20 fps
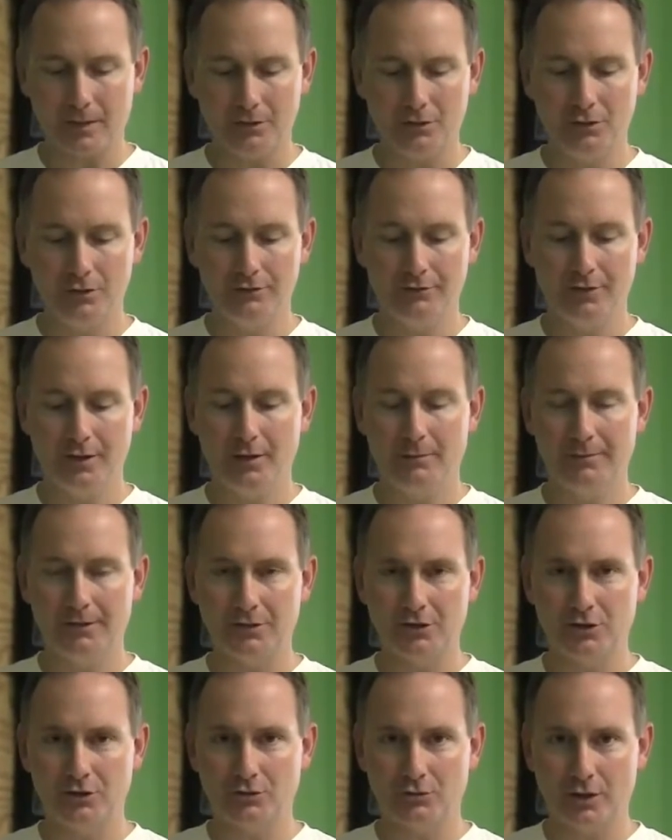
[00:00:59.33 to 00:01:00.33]
to develop
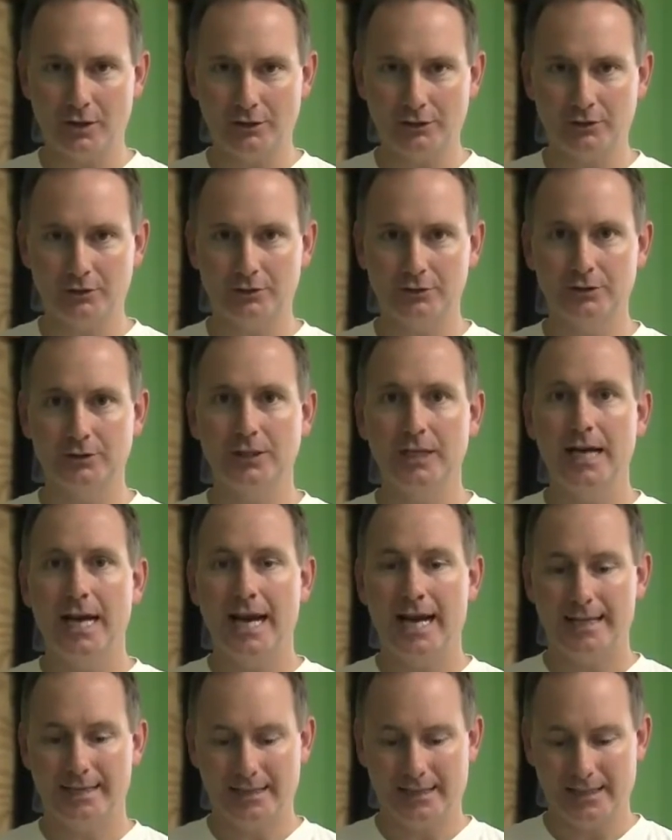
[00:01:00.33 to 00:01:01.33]
the structures
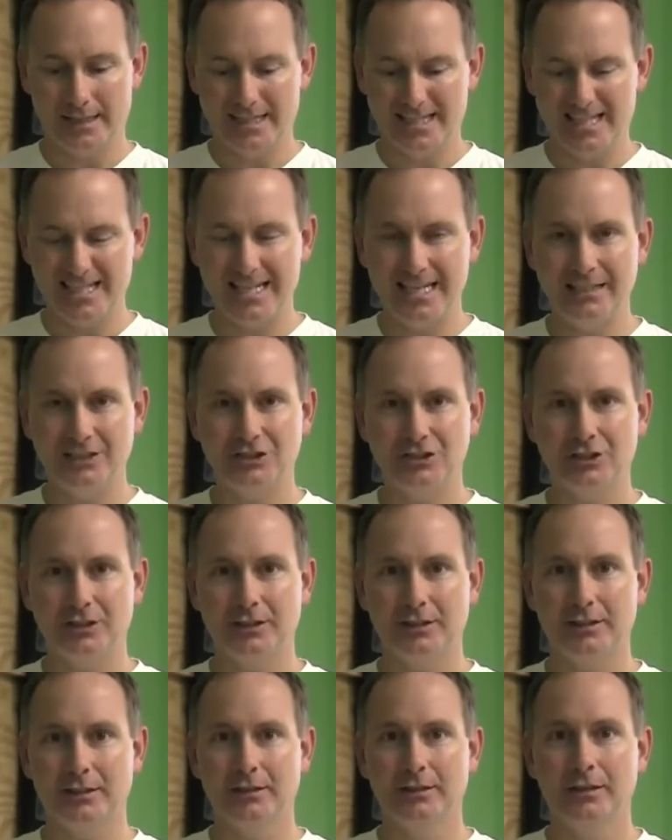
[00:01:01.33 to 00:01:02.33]
and the
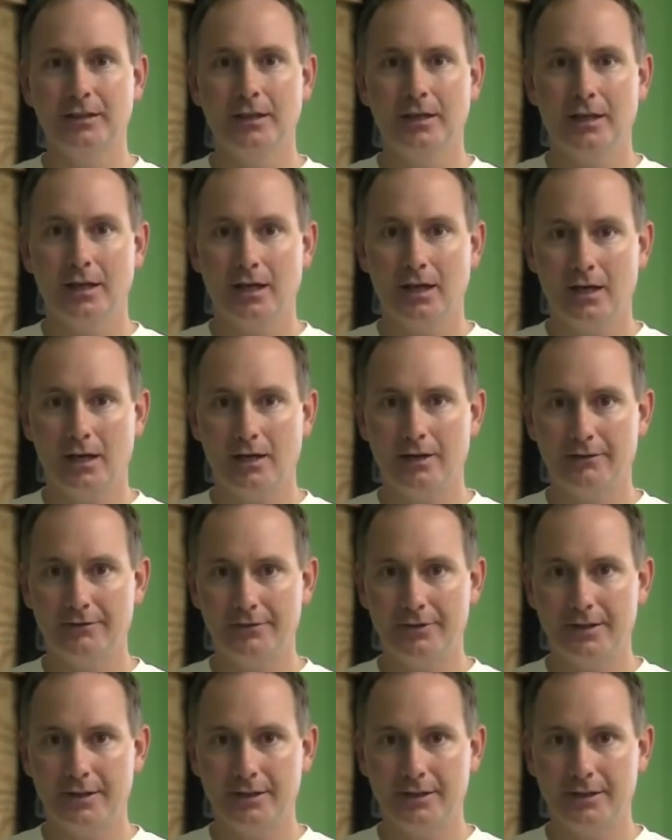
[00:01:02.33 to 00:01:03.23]
condition of